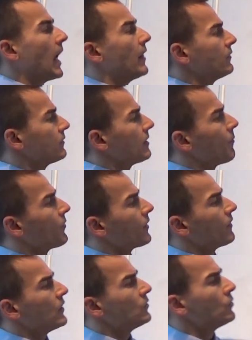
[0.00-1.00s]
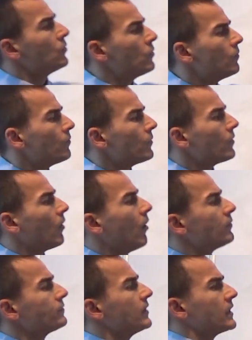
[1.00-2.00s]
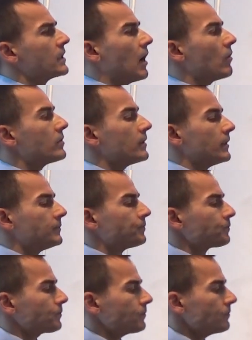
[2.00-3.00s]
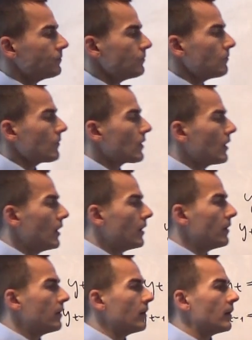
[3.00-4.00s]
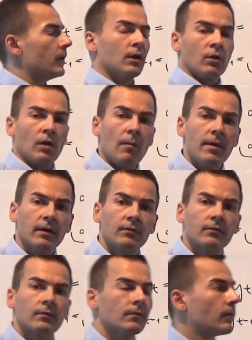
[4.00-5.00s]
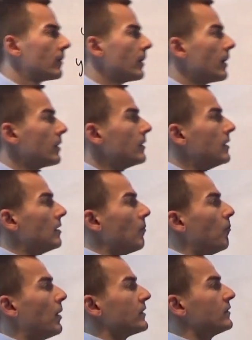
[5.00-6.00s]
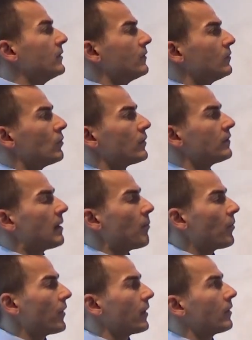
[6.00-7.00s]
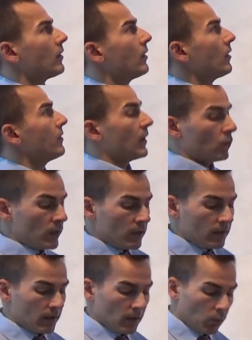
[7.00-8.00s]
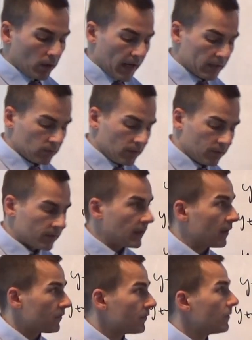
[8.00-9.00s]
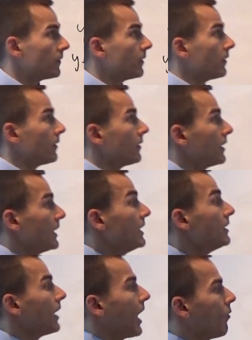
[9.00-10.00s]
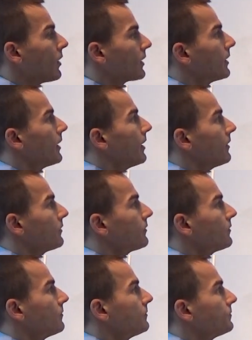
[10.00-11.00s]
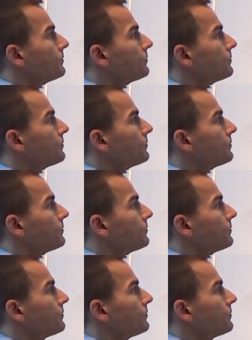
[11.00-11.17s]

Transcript: And this is something that you often encounter in economics, but this is not something that we would like to discuss in our class.